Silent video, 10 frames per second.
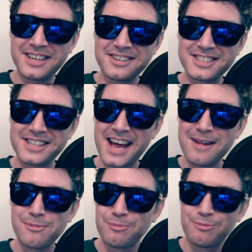
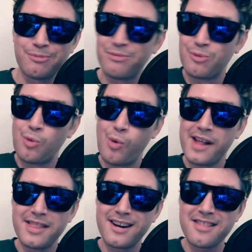understand
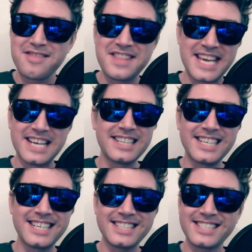what their deal is.